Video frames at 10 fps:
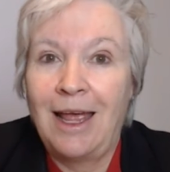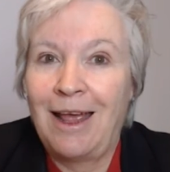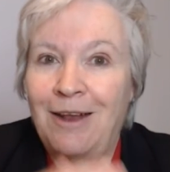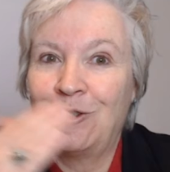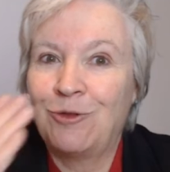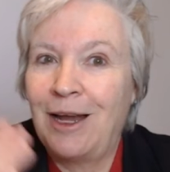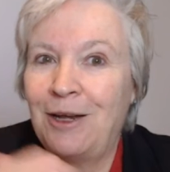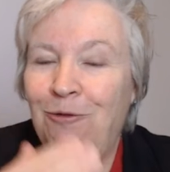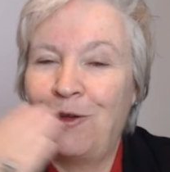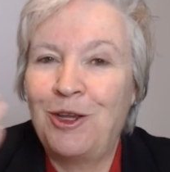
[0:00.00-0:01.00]
And try
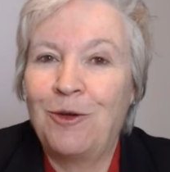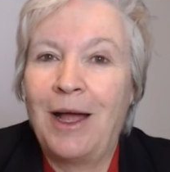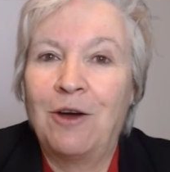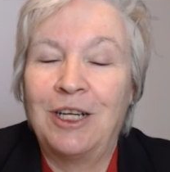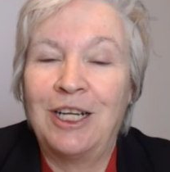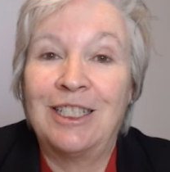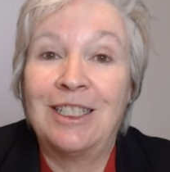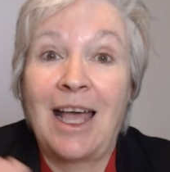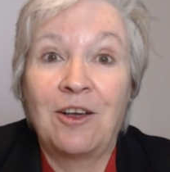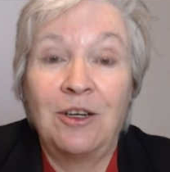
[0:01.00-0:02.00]
to figure out, is
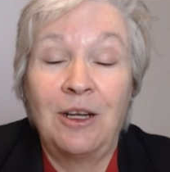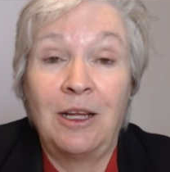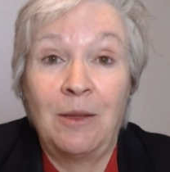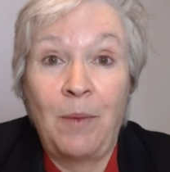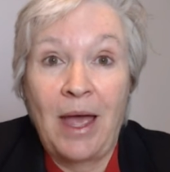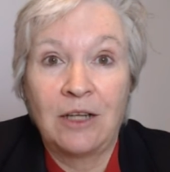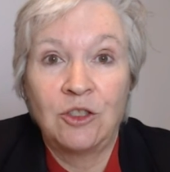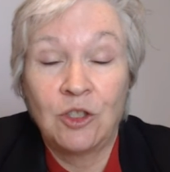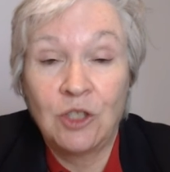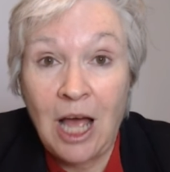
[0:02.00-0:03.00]
that going to
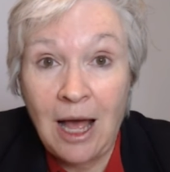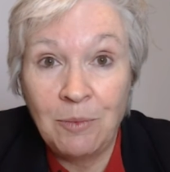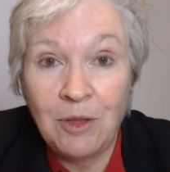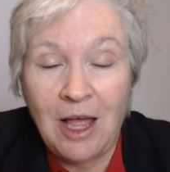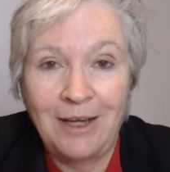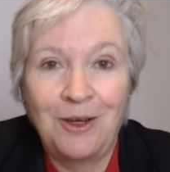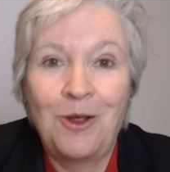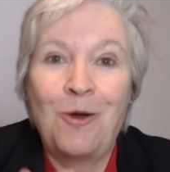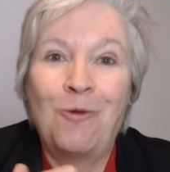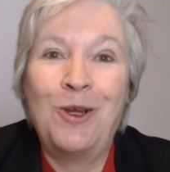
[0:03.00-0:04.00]
impact your top line?
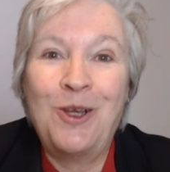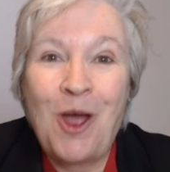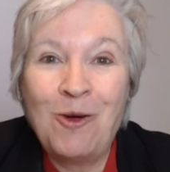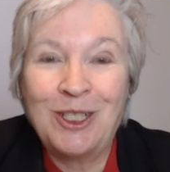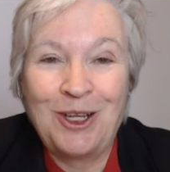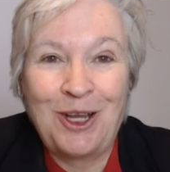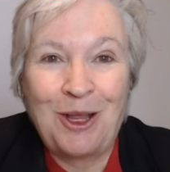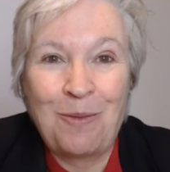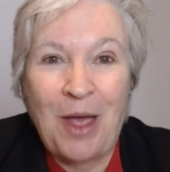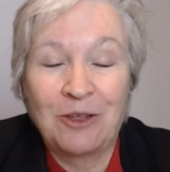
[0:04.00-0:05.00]
We know it's going to
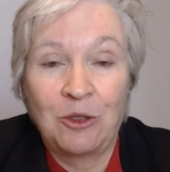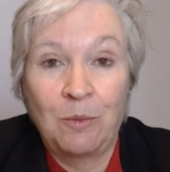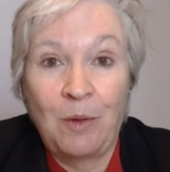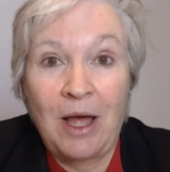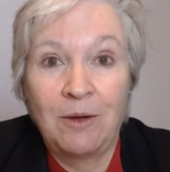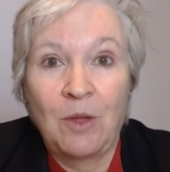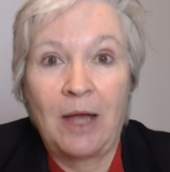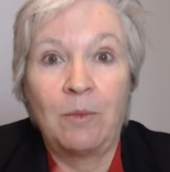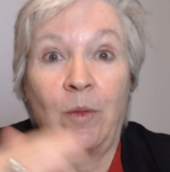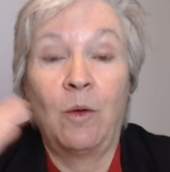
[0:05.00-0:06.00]
impact your bottom
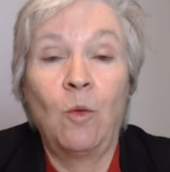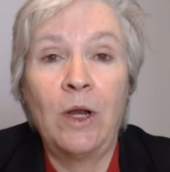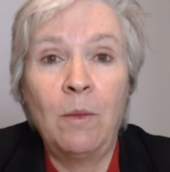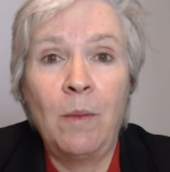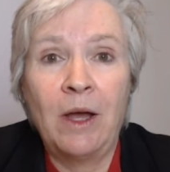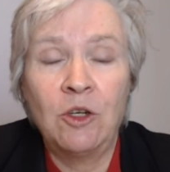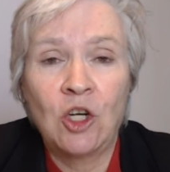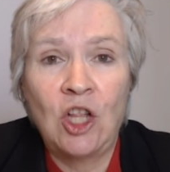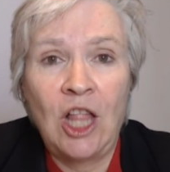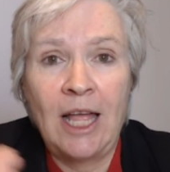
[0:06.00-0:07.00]
line, but what about your
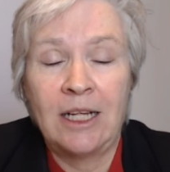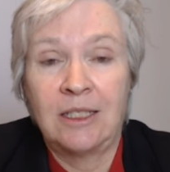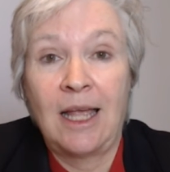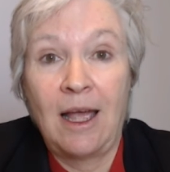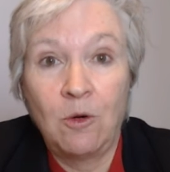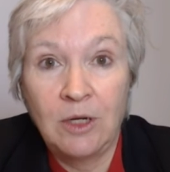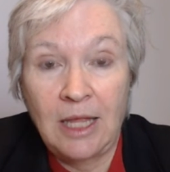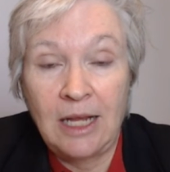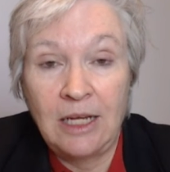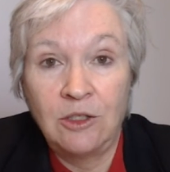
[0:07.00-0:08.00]
clients? How are
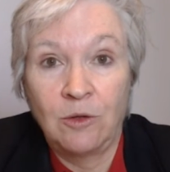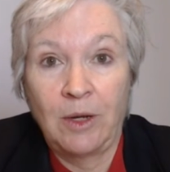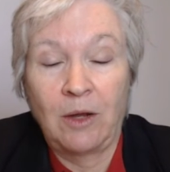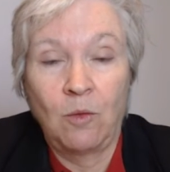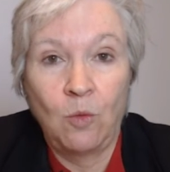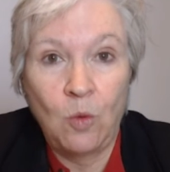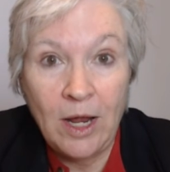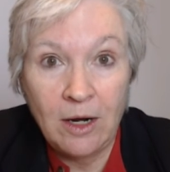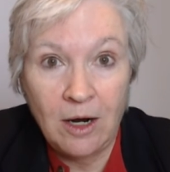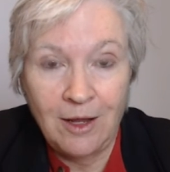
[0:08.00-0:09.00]
they doing?
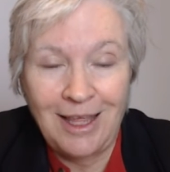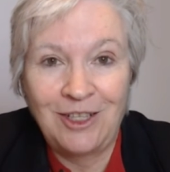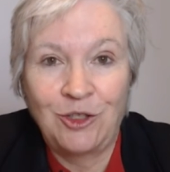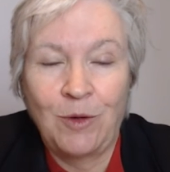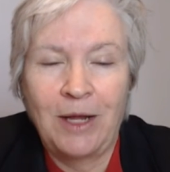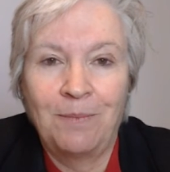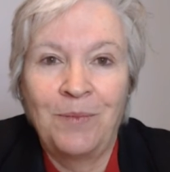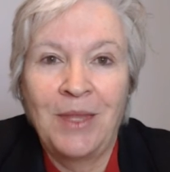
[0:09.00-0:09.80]
What are they doing?